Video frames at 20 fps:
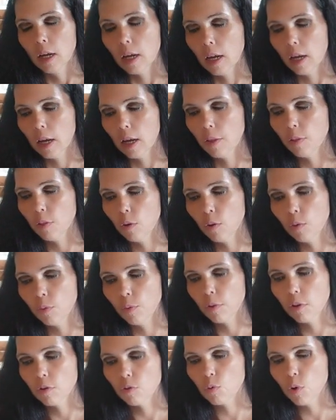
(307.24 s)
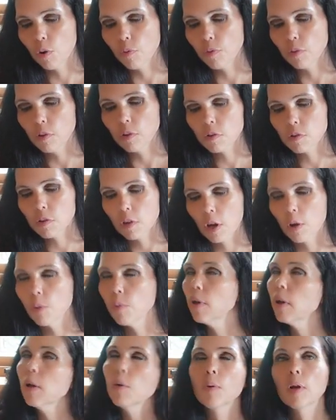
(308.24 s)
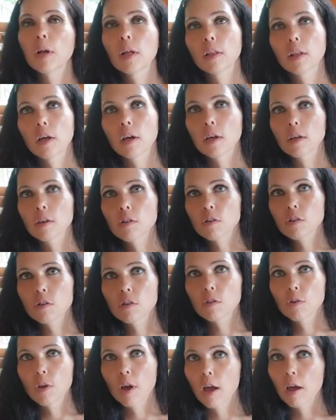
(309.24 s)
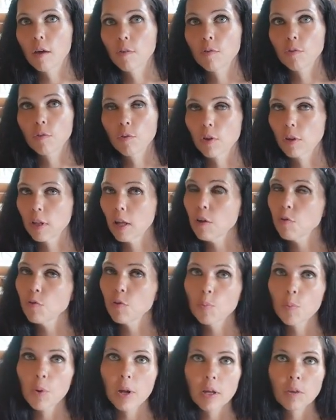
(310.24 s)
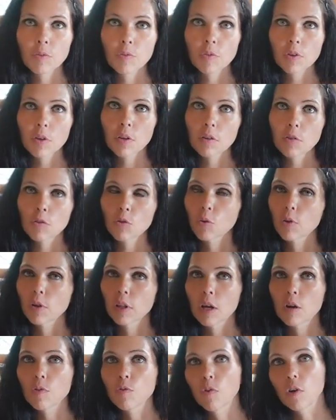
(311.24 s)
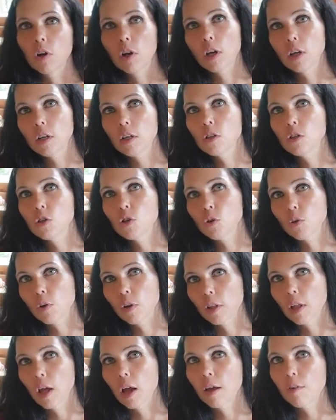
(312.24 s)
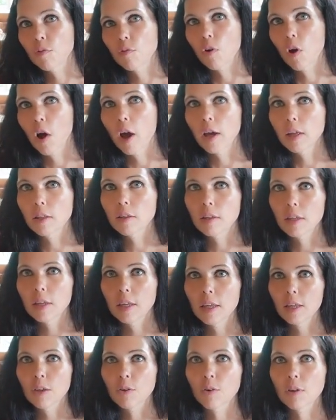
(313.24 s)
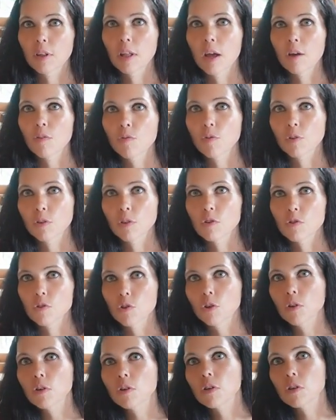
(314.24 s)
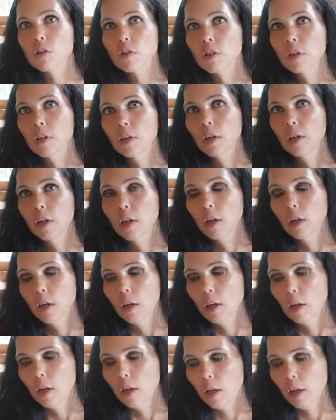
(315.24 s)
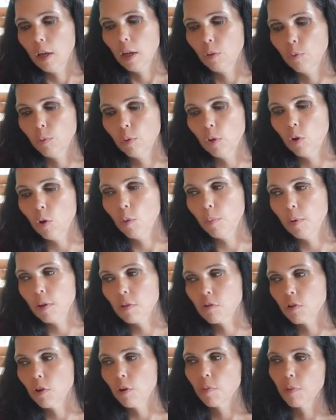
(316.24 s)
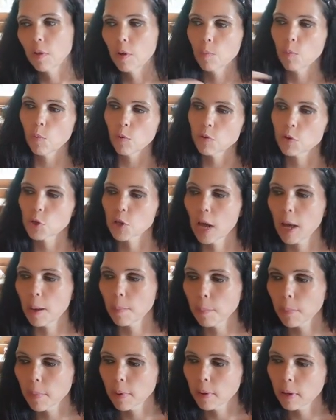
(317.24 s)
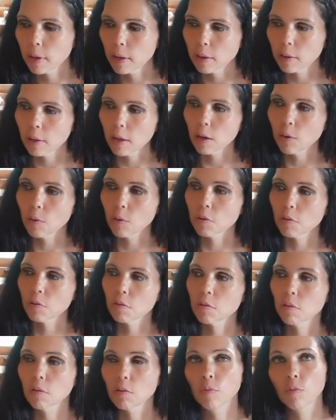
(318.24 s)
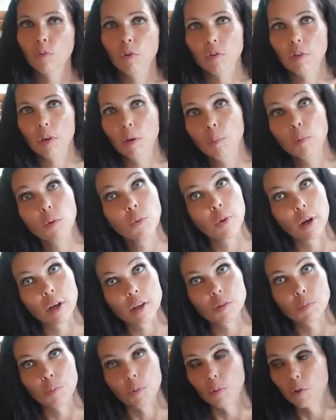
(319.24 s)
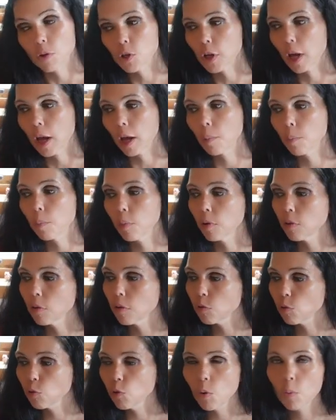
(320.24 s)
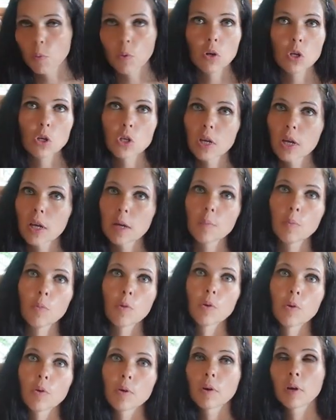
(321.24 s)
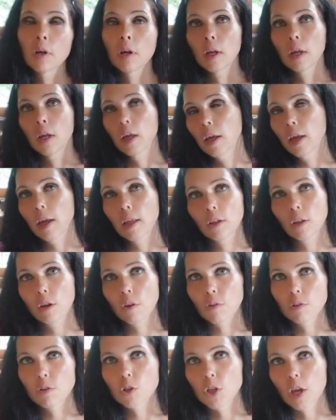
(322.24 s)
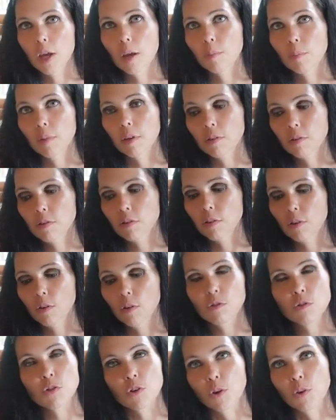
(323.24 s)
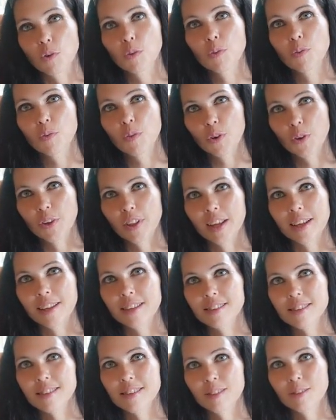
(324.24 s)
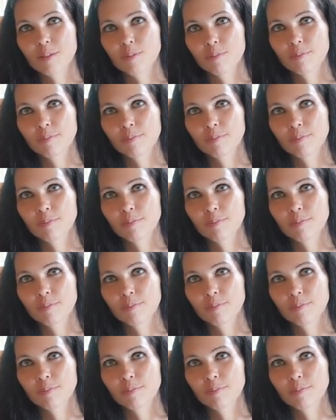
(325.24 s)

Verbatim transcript: And these waffles, they are really, really nice to have. You can have for breakfast, you can have for lunch, you can have for high tea, you can have for dessert. And we normally serve them with jam. And here is, for example, raspberry jam, but strawberry jam or any other jam is also very nice.